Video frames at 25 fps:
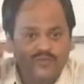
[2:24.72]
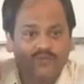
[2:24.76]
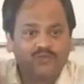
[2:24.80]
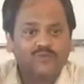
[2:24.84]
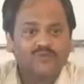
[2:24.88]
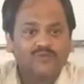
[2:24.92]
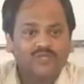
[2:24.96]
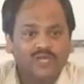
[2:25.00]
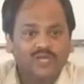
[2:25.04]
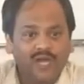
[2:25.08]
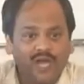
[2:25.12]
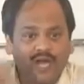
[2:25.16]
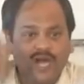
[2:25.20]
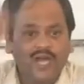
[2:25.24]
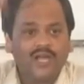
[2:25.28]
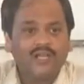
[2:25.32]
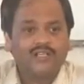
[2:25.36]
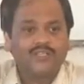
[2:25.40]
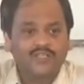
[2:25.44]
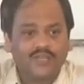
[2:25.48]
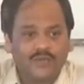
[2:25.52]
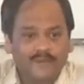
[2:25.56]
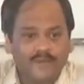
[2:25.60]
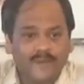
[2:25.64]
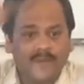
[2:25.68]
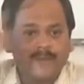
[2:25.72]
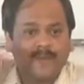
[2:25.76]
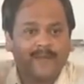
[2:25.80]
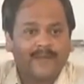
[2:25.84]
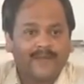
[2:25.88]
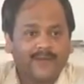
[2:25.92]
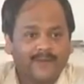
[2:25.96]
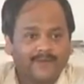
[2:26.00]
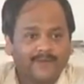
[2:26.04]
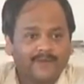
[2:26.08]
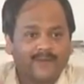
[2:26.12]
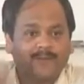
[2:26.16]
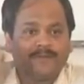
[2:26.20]
do the
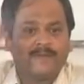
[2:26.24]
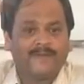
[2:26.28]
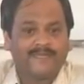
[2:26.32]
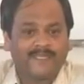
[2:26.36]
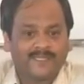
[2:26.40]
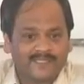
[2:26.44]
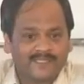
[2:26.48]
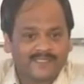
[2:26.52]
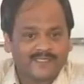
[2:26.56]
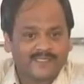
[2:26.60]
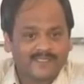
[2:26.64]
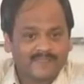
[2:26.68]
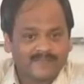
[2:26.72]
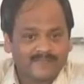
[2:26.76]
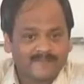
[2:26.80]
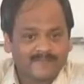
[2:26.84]
survival of the fittest.